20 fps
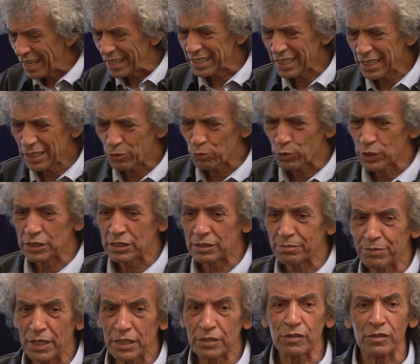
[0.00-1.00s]
I think it was
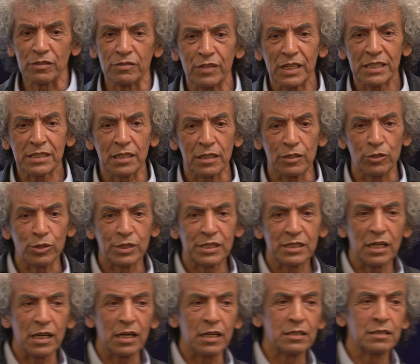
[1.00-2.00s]
Bertrand Russell who
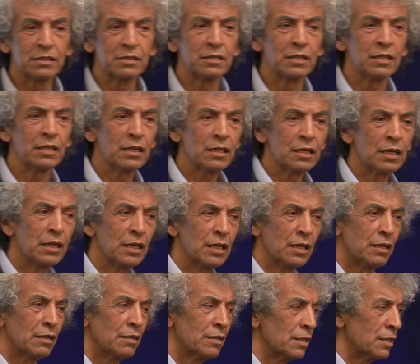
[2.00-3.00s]
said,
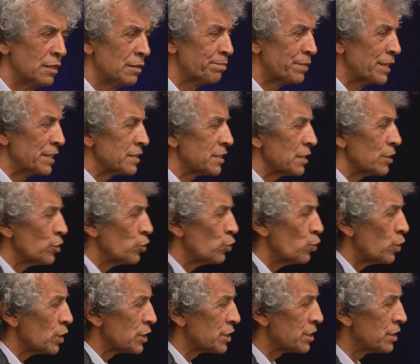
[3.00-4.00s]
a person who
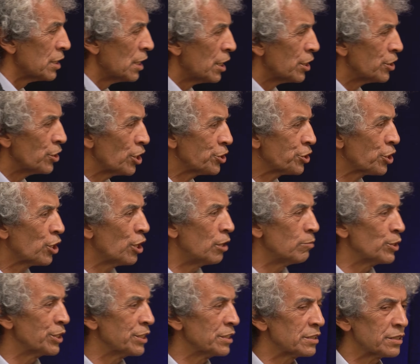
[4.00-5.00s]
was not a
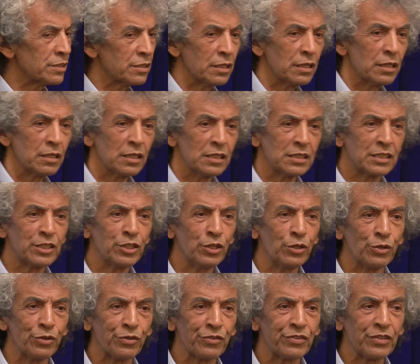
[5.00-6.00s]
communist in his
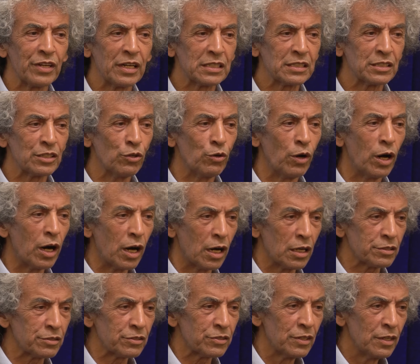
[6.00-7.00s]
youth has no
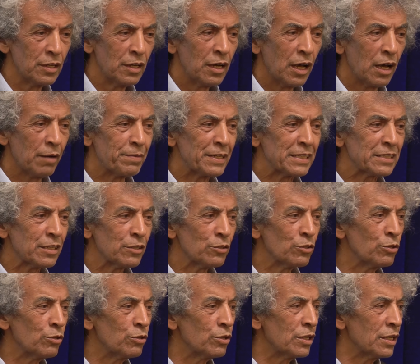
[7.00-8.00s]
heart. A person
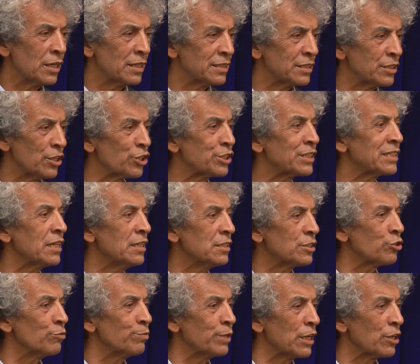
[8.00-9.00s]
who has not
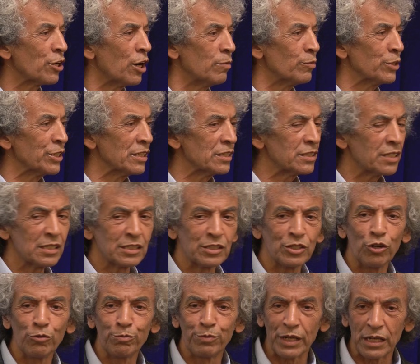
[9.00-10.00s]
ceased to be a communist has
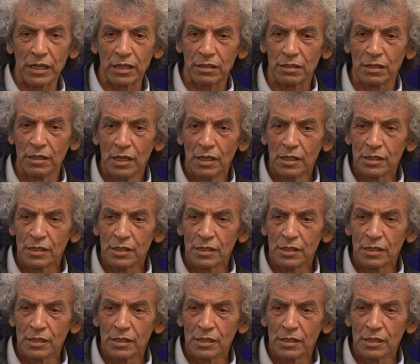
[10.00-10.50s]
no brain.